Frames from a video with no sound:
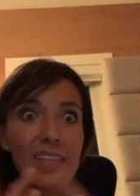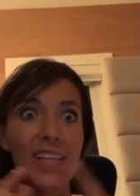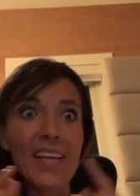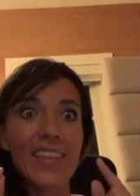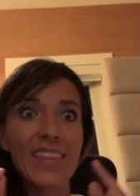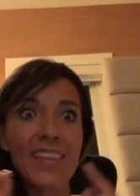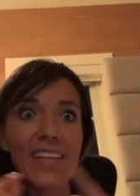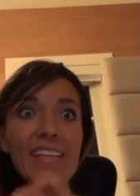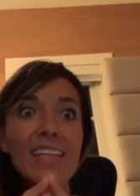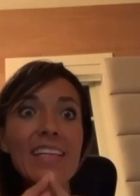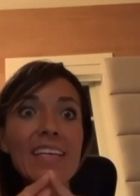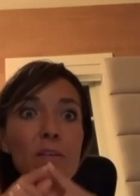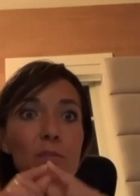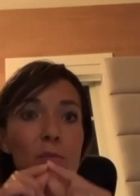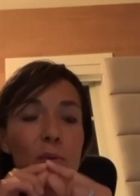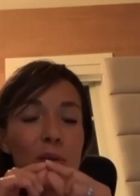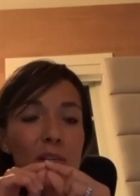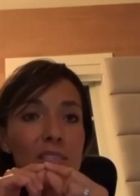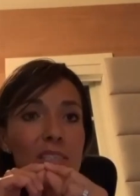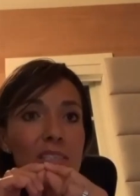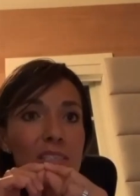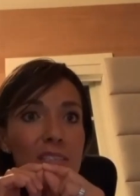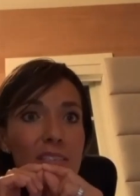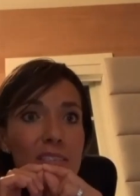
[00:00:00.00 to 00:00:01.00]
Like the link
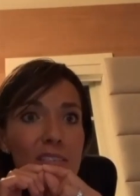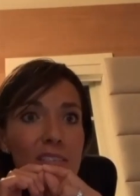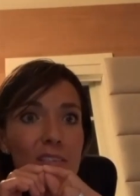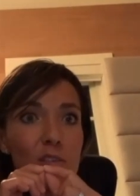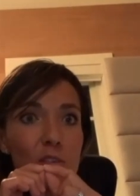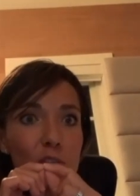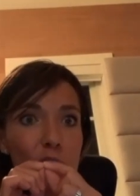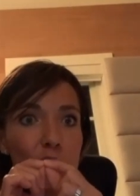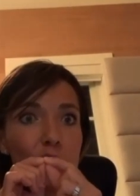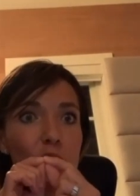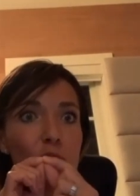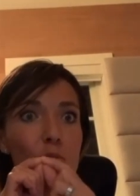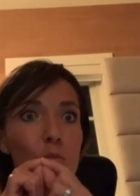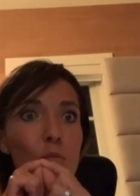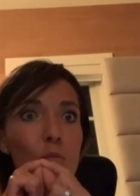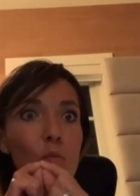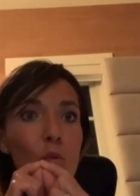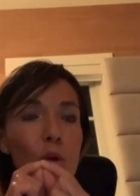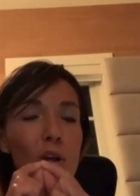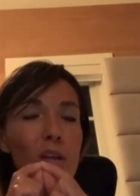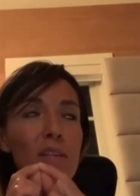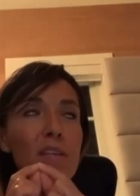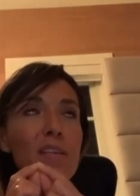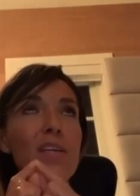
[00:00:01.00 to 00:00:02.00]
was just
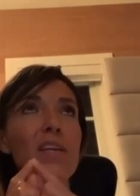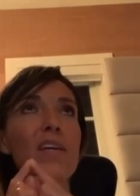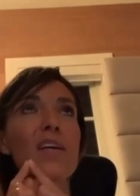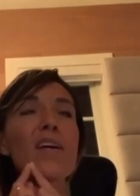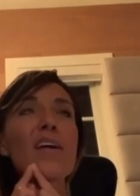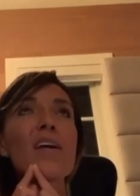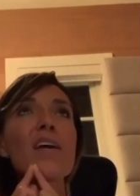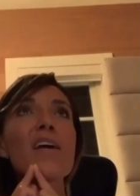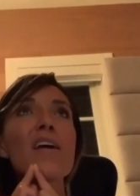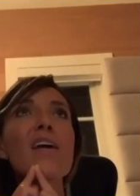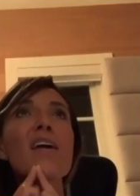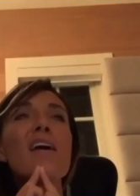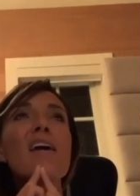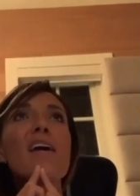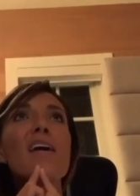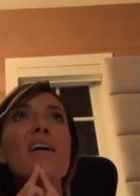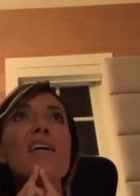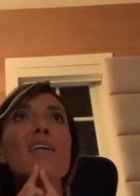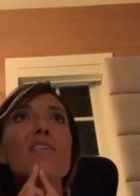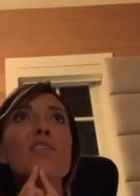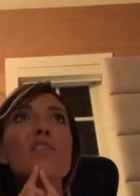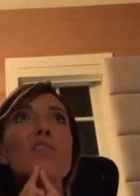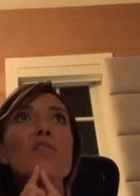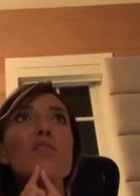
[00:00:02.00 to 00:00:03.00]
one.
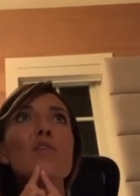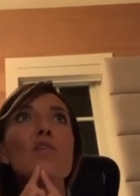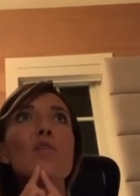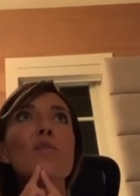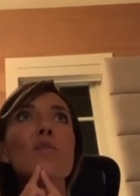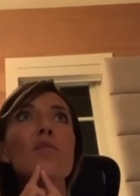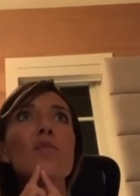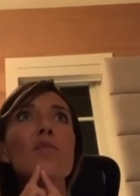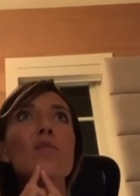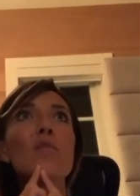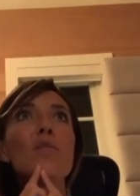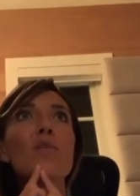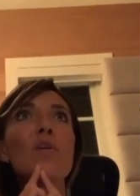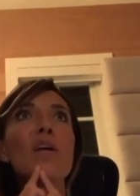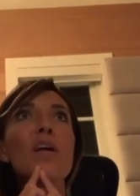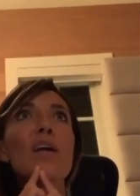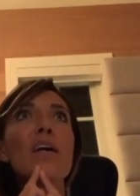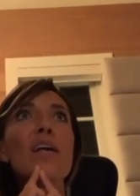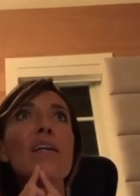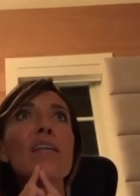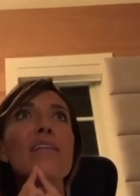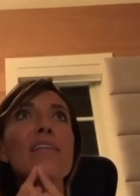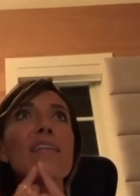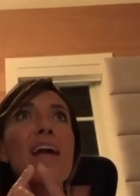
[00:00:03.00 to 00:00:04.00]
And so
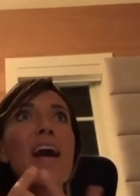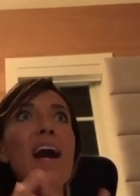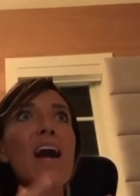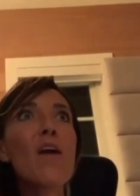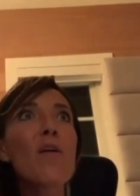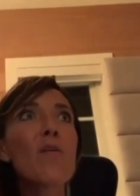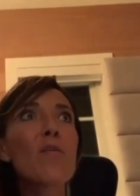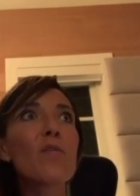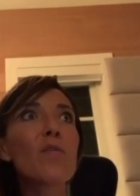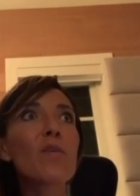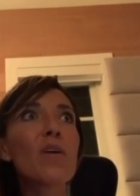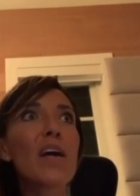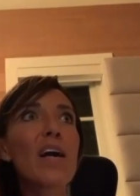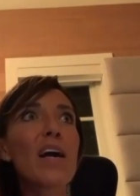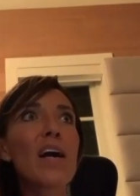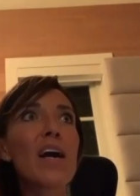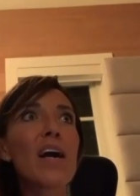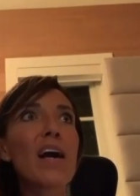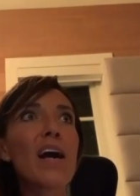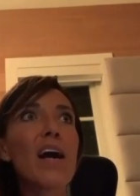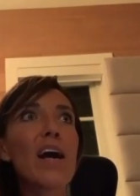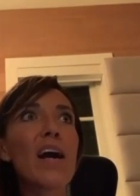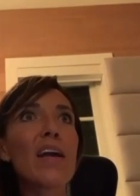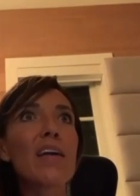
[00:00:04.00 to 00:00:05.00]
now
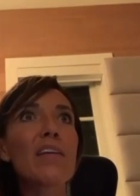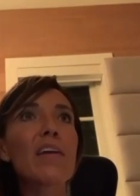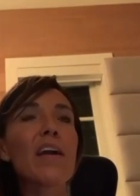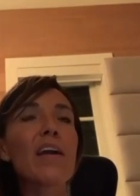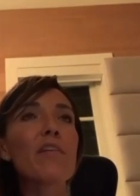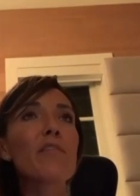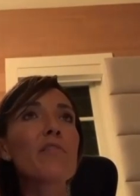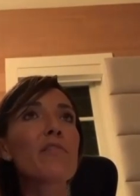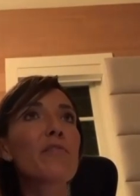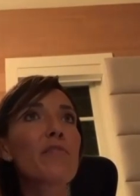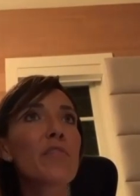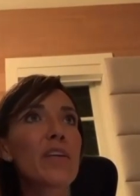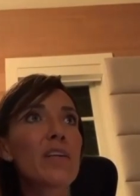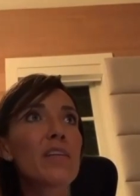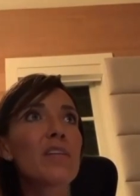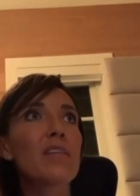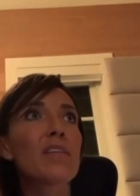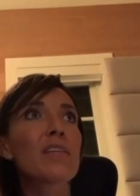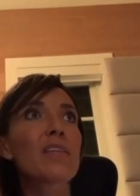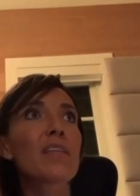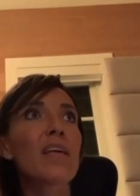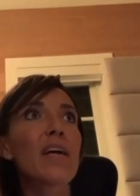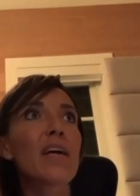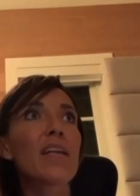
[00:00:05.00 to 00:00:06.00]
I, I
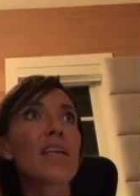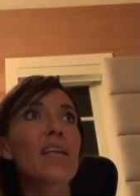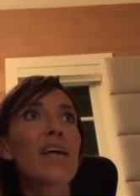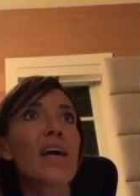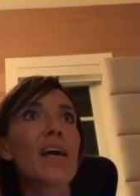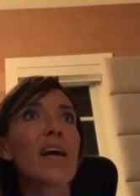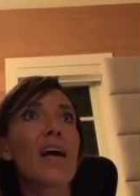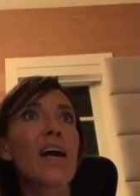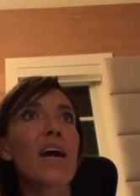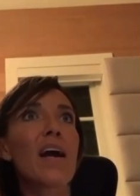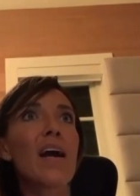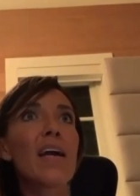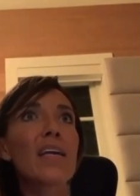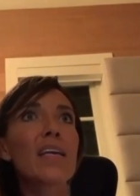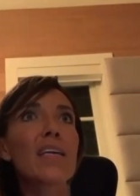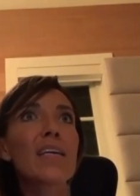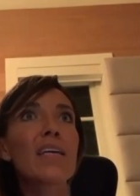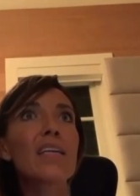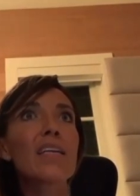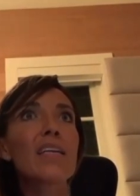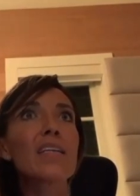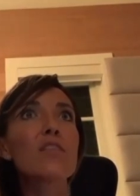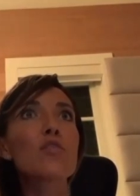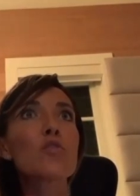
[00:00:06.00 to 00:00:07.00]
feel that I
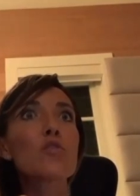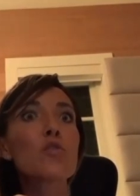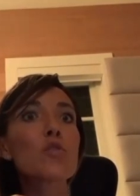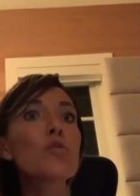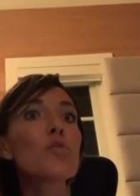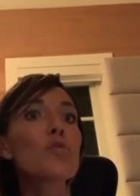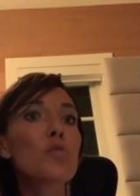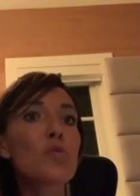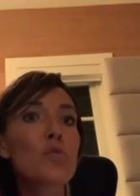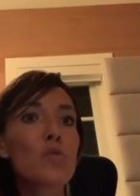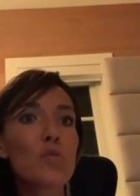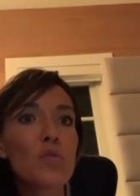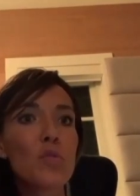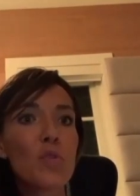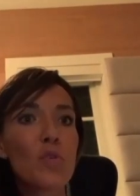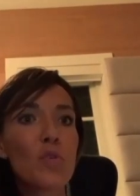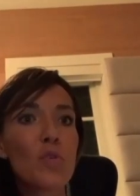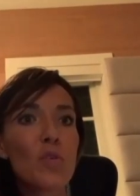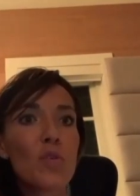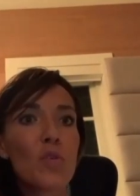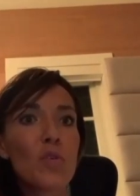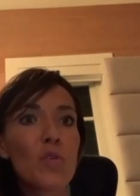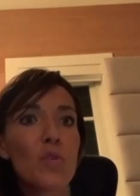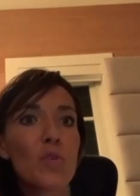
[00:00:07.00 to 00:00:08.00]
can choose
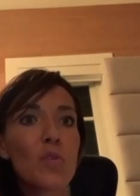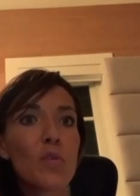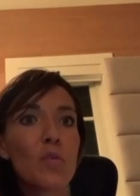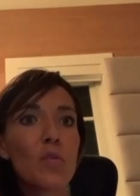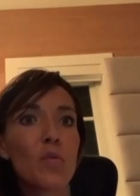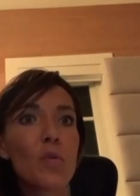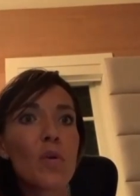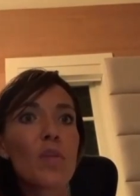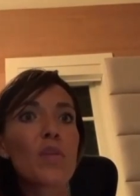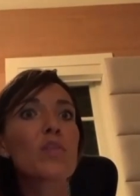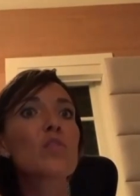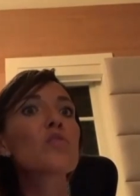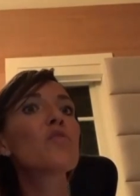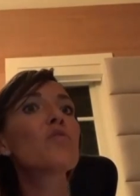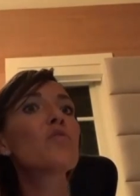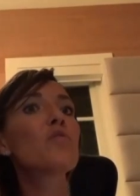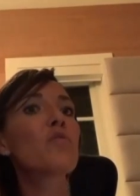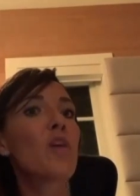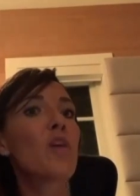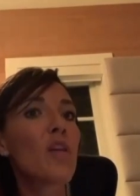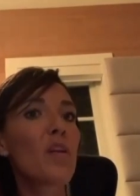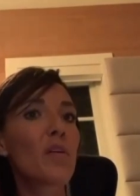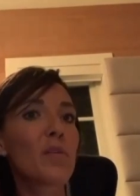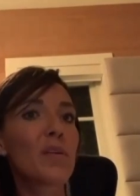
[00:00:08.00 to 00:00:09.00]
whether to
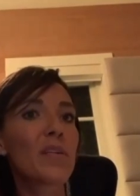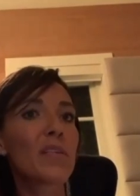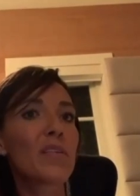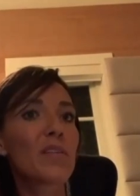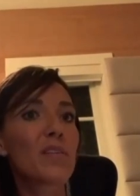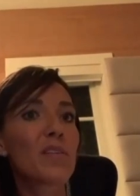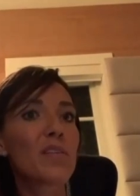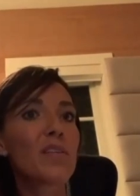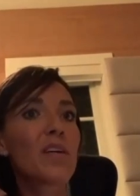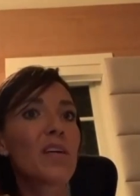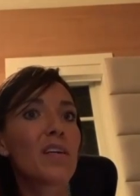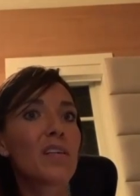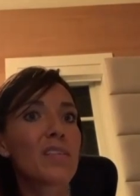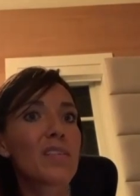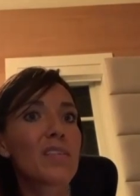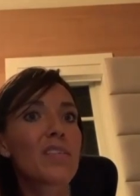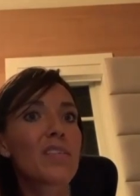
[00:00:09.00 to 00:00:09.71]
follow it or not.